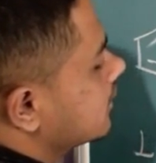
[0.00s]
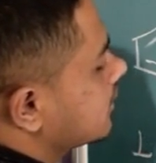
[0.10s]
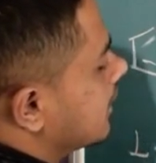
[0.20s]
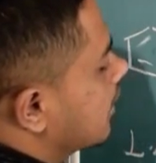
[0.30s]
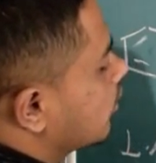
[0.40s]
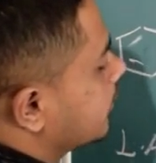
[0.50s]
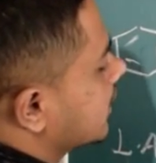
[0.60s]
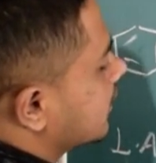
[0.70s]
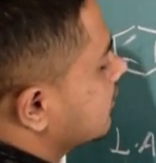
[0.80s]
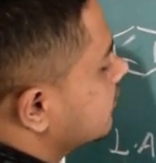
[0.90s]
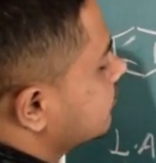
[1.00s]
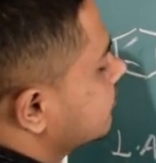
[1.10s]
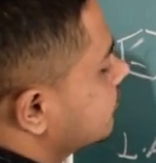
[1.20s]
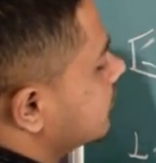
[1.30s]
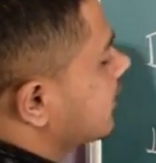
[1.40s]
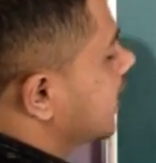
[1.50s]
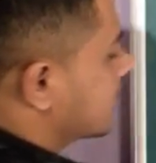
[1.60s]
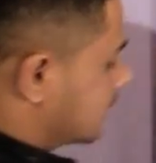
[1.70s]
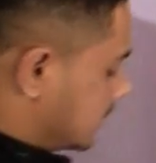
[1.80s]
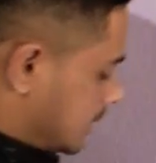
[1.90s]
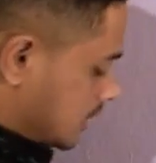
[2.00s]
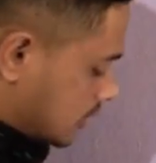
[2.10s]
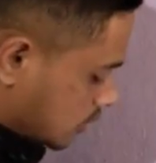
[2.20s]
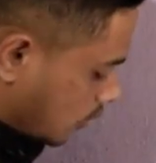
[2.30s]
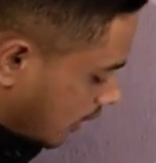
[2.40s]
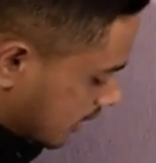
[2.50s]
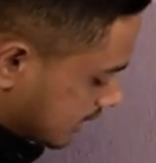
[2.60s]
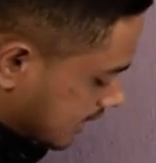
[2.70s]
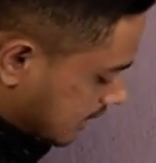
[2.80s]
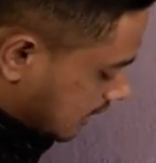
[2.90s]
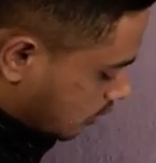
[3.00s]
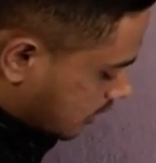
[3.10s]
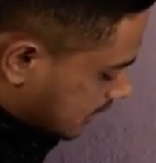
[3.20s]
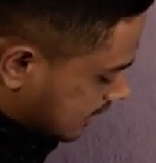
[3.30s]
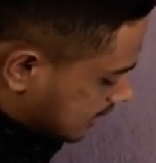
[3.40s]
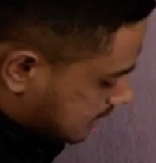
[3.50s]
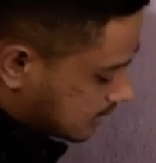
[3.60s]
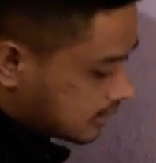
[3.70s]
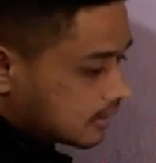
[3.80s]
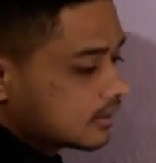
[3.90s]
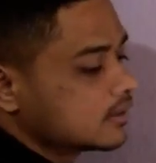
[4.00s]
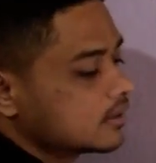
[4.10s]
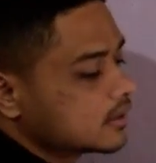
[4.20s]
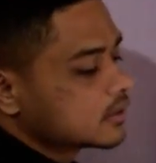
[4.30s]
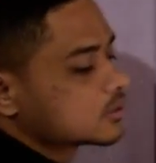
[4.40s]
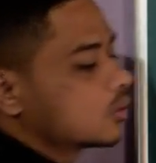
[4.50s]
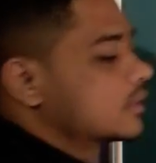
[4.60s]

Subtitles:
nanometer, right? So what they concluded? So